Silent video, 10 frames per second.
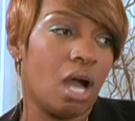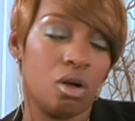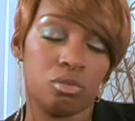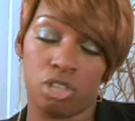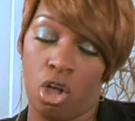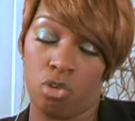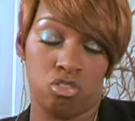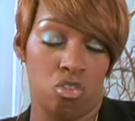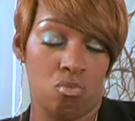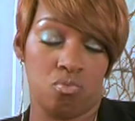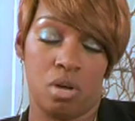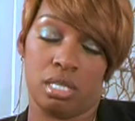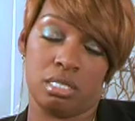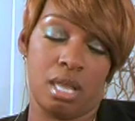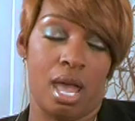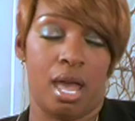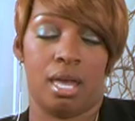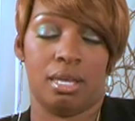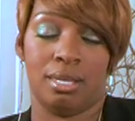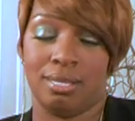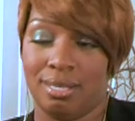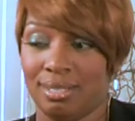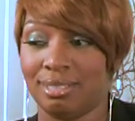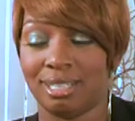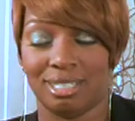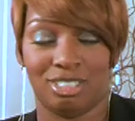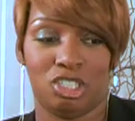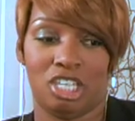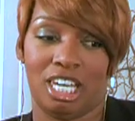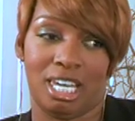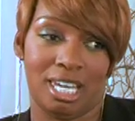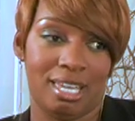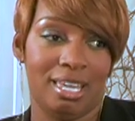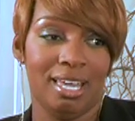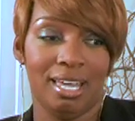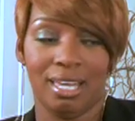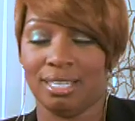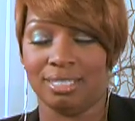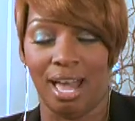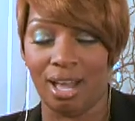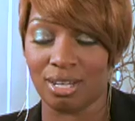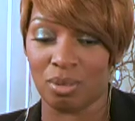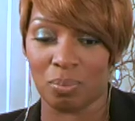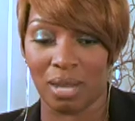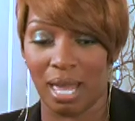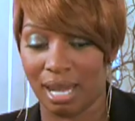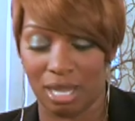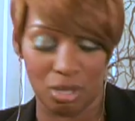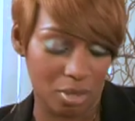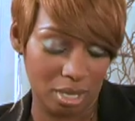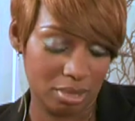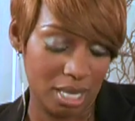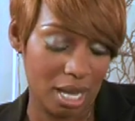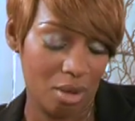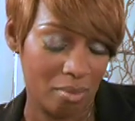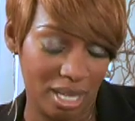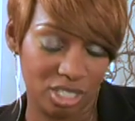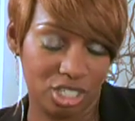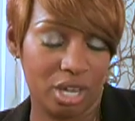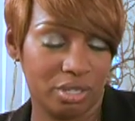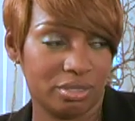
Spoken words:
Oh no, you would not. Shit. 'Cause I don't even play that. You wouldn't even tug on my shirt.